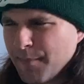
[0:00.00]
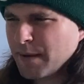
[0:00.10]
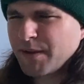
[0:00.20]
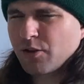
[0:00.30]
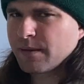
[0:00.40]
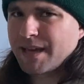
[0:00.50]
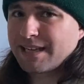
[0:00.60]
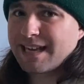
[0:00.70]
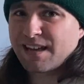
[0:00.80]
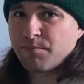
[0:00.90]
I might be only
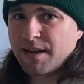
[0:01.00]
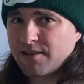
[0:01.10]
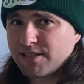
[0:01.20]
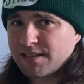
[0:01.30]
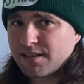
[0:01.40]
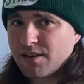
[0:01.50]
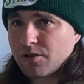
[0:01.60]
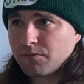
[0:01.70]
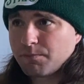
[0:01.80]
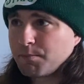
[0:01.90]
making that comparison
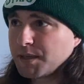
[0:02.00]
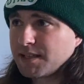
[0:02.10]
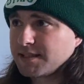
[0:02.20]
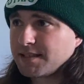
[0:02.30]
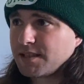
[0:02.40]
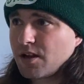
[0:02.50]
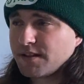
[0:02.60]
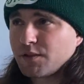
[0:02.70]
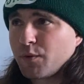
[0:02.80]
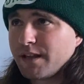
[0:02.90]
though because I saw
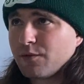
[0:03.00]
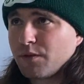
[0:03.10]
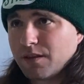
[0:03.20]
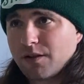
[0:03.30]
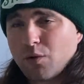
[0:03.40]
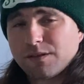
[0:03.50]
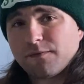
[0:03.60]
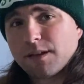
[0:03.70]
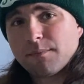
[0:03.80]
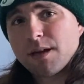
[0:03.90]
a tweet with an old
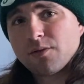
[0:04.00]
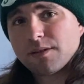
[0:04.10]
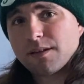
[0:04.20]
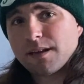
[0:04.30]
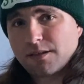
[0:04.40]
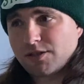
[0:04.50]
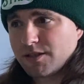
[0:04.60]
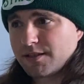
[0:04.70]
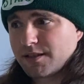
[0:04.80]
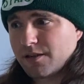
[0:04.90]
Flipnote and it
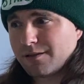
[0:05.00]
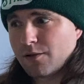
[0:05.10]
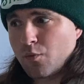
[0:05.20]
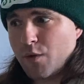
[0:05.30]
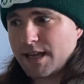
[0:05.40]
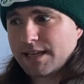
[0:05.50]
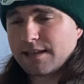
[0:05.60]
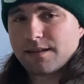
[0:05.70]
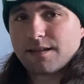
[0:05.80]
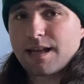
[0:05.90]
just
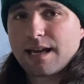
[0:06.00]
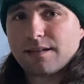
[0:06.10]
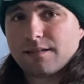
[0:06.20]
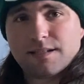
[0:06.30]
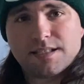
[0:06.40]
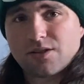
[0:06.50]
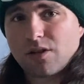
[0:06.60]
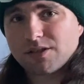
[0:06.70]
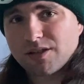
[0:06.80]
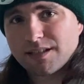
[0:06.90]
awakened that
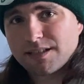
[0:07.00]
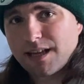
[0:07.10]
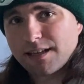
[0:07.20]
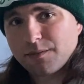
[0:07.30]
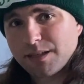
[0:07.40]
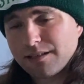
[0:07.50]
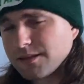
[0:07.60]
nostalgia inside of me.